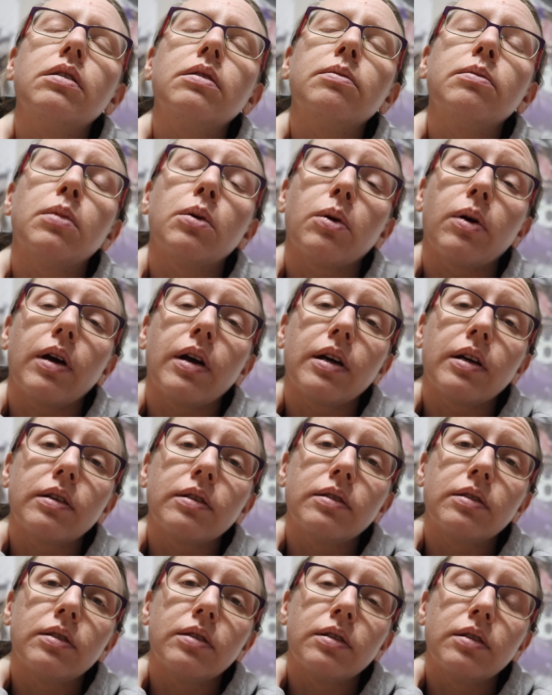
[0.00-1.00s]

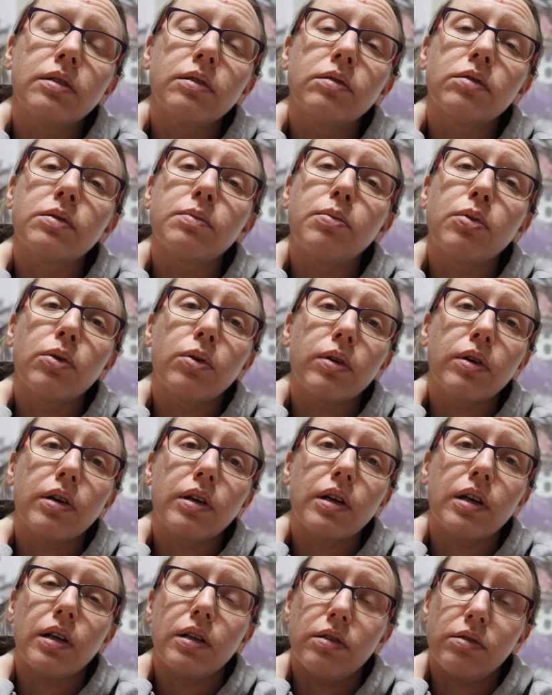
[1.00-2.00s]
boring. It was
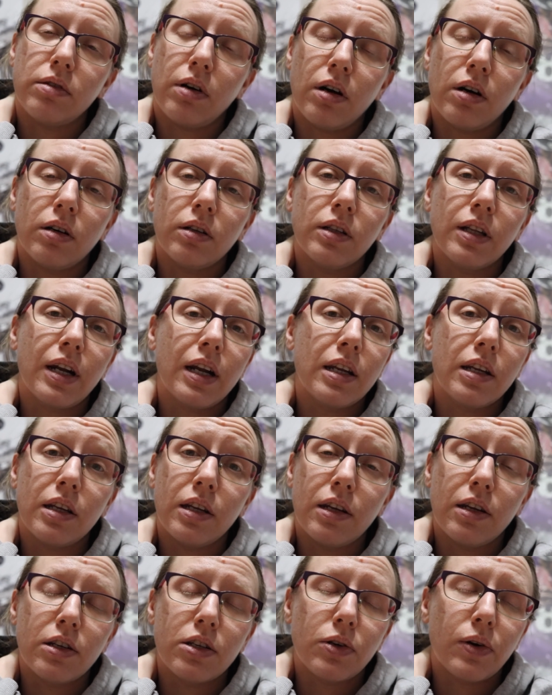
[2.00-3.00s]
boring and dull, and I
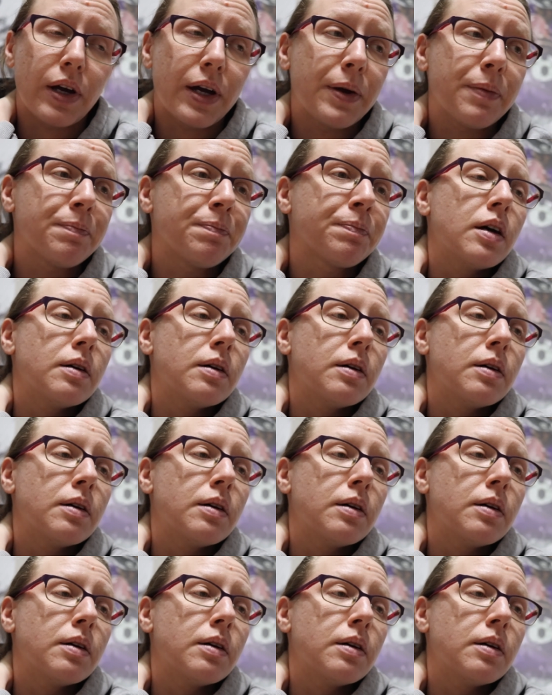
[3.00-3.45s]
didn't enjoy it.